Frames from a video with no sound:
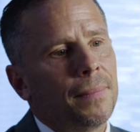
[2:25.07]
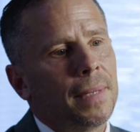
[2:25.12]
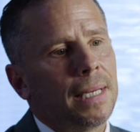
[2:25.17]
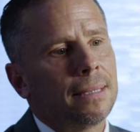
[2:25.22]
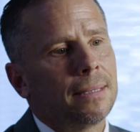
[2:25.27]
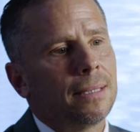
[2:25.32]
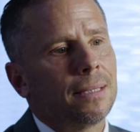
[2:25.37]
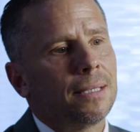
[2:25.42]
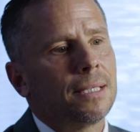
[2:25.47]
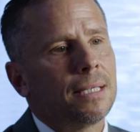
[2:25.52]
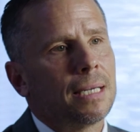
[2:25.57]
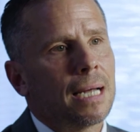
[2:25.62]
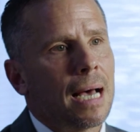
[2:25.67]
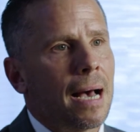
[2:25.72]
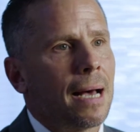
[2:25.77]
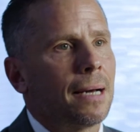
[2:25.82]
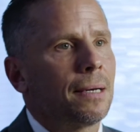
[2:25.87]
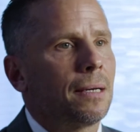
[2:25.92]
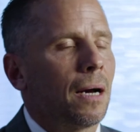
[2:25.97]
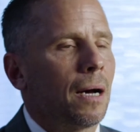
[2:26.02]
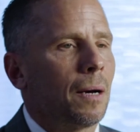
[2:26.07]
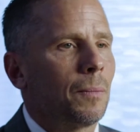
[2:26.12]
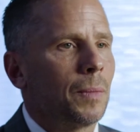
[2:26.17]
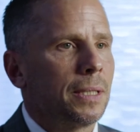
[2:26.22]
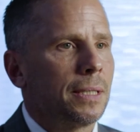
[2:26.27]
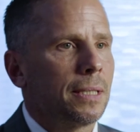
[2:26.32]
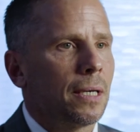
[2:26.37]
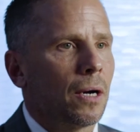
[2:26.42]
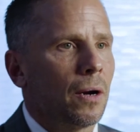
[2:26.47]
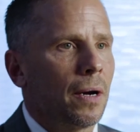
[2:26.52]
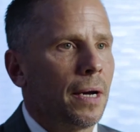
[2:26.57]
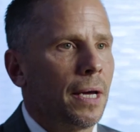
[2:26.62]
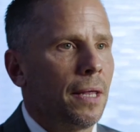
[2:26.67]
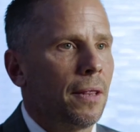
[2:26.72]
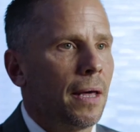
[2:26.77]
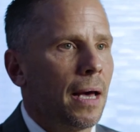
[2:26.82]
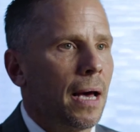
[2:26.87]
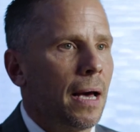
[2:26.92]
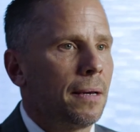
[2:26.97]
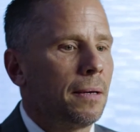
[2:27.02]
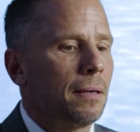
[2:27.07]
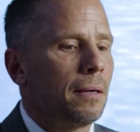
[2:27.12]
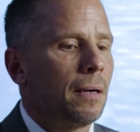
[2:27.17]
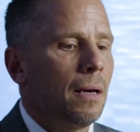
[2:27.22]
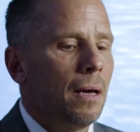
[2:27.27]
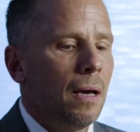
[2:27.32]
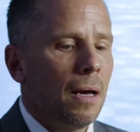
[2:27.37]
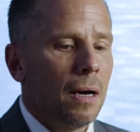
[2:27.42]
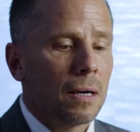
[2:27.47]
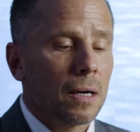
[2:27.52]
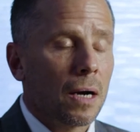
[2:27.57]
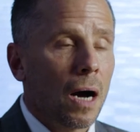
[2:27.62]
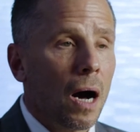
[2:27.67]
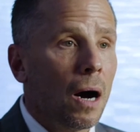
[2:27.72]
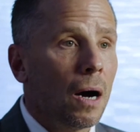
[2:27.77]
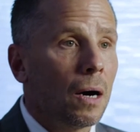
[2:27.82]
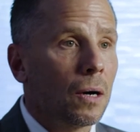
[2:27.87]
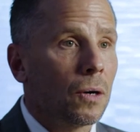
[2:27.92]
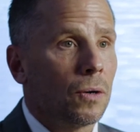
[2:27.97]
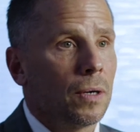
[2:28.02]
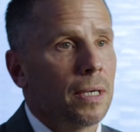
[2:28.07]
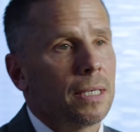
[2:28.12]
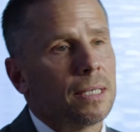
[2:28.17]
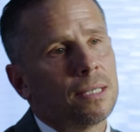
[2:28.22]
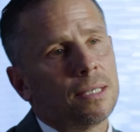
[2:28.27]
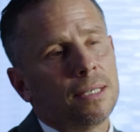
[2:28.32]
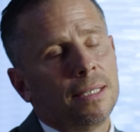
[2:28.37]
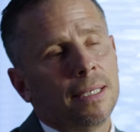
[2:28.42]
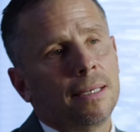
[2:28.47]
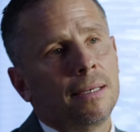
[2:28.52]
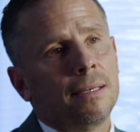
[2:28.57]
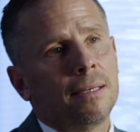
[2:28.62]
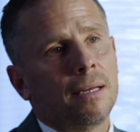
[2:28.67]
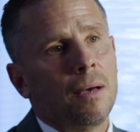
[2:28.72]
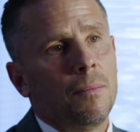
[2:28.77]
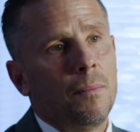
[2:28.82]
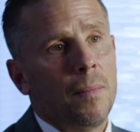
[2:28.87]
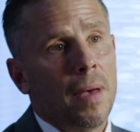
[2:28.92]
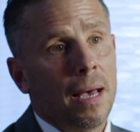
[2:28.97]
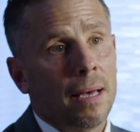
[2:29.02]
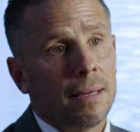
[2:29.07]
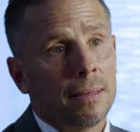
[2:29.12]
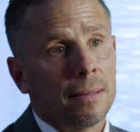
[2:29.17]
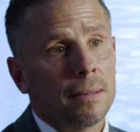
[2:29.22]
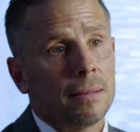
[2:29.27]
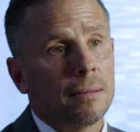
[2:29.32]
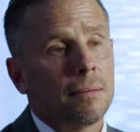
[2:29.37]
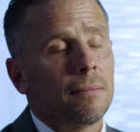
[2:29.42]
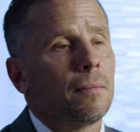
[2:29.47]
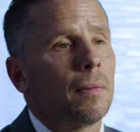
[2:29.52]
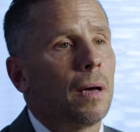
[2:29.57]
It's a sad commentary that Congress didn't amend